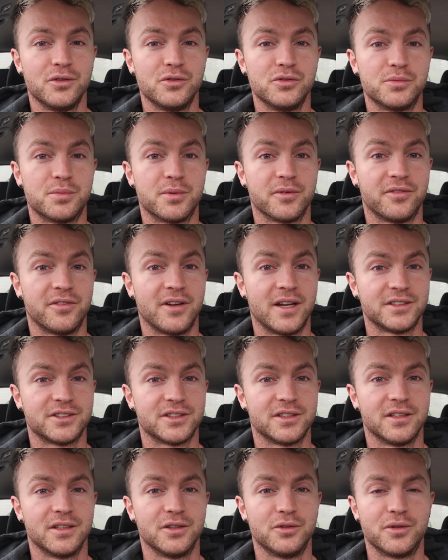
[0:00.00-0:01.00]
who's
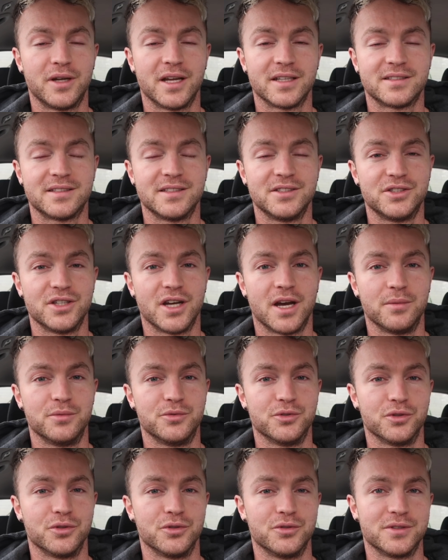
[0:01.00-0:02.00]
professional, who gets the job
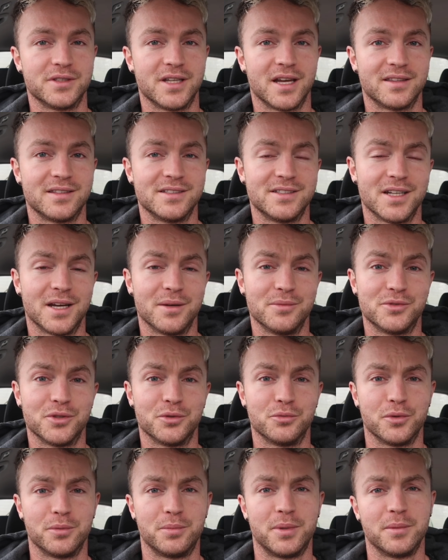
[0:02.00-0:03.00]
done, who's got the job
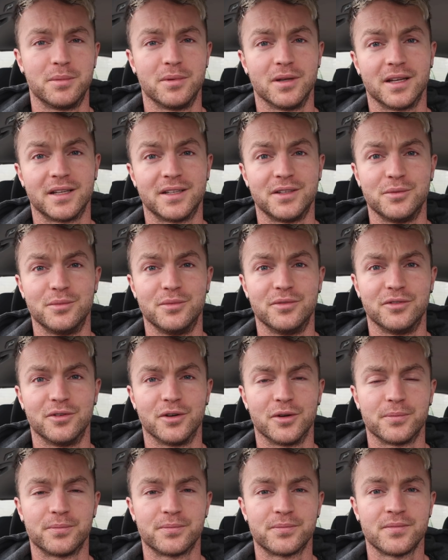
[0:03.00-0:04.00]
done with people like you
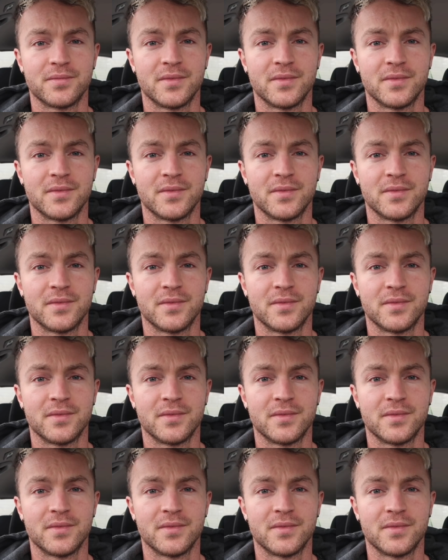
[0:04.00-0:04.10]
before.